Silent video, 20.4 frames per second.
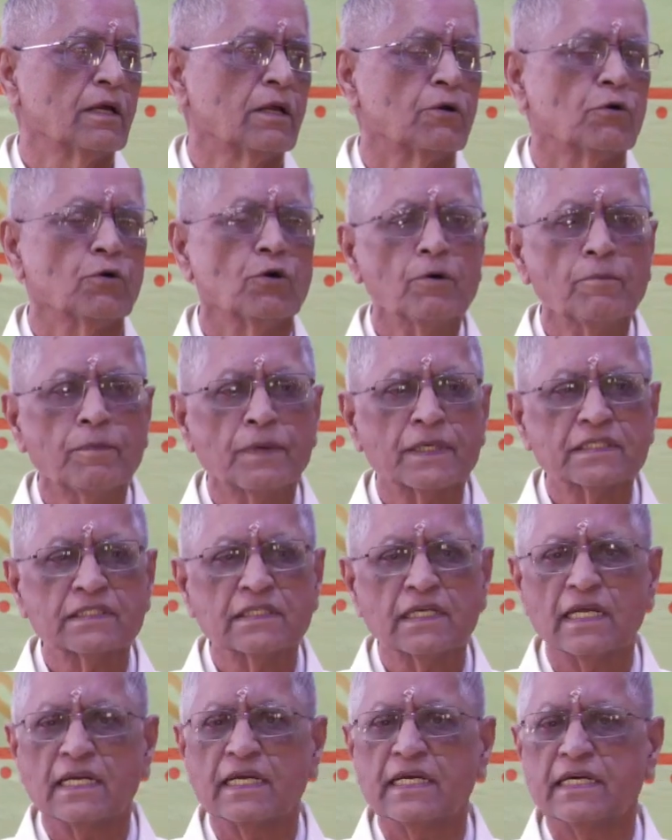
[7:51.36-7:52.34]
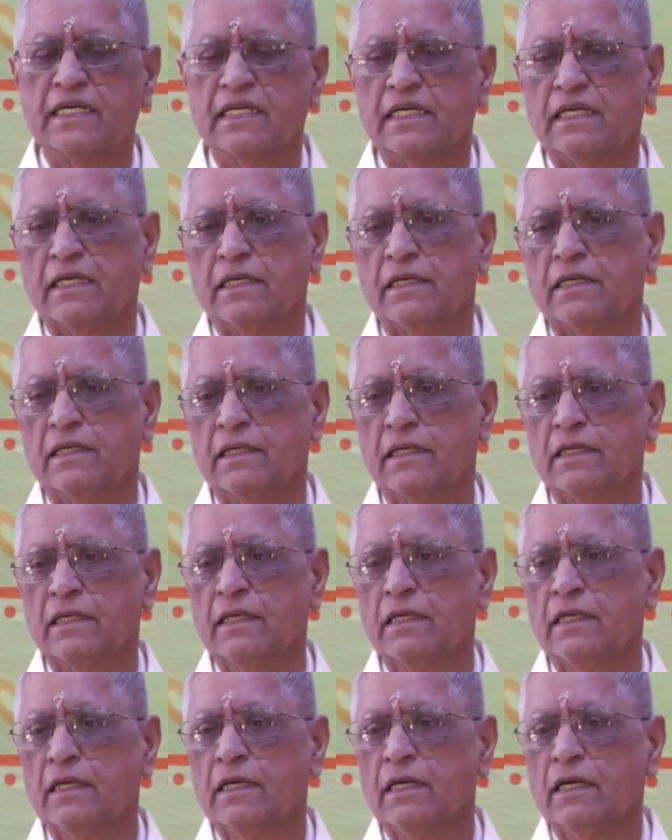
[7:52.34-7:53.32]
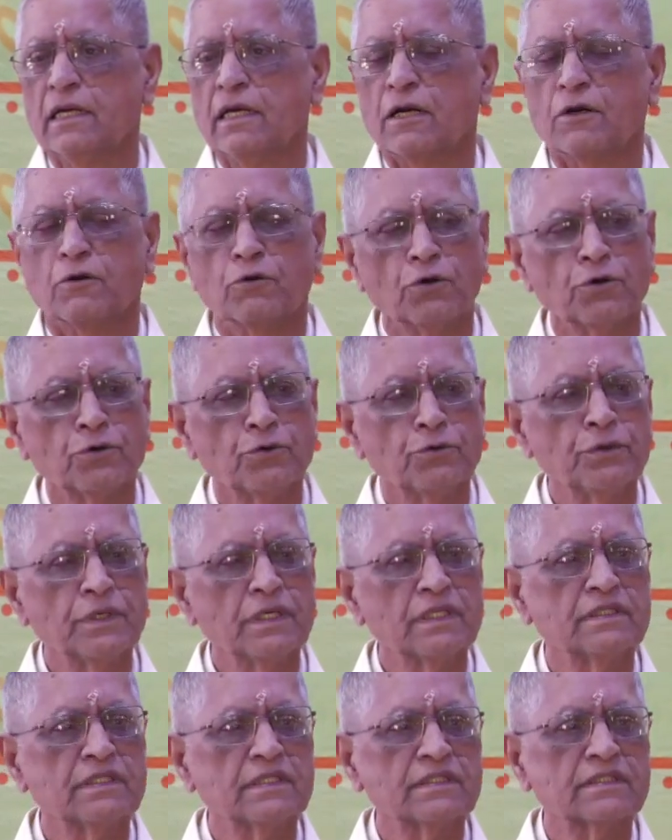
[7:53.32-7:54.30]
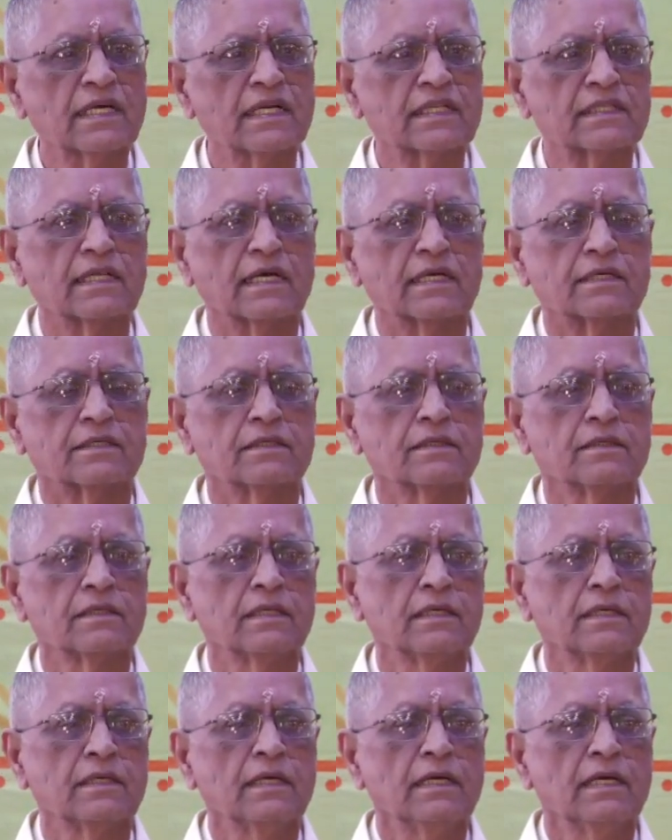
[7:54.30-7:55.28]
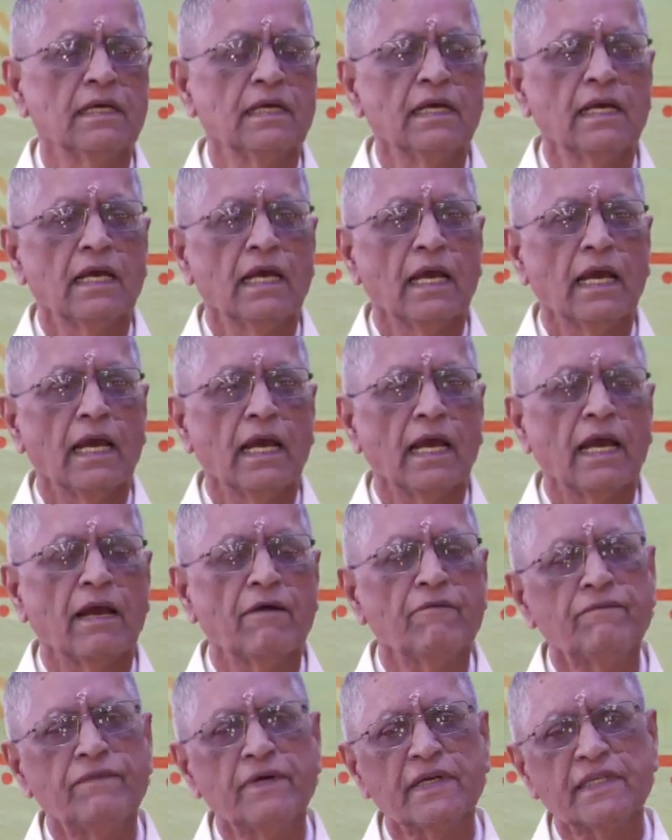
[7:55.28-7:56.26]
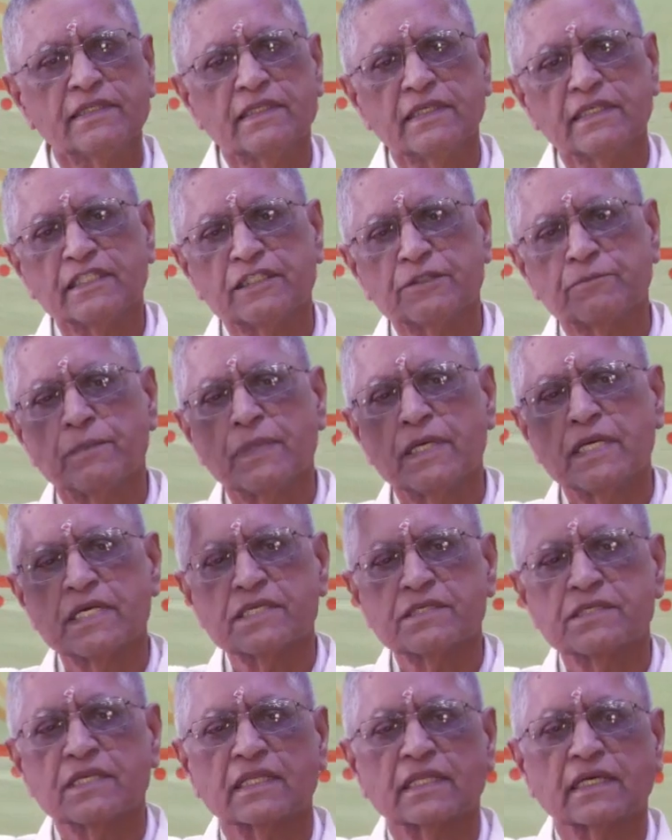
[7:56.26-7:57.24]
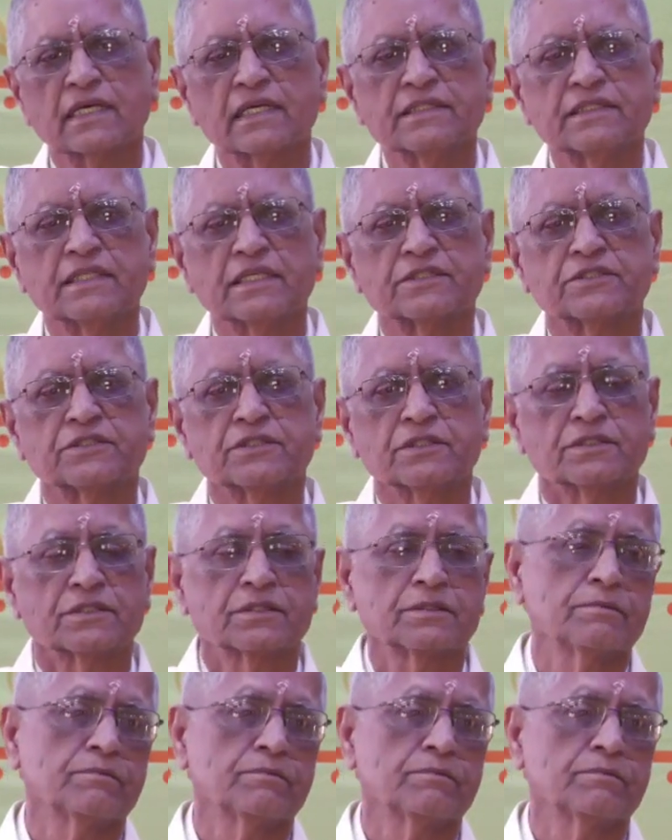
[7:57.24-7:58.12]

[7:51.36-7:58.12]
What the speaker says: no personality, no doing this or that. Everything is based on the conjectures.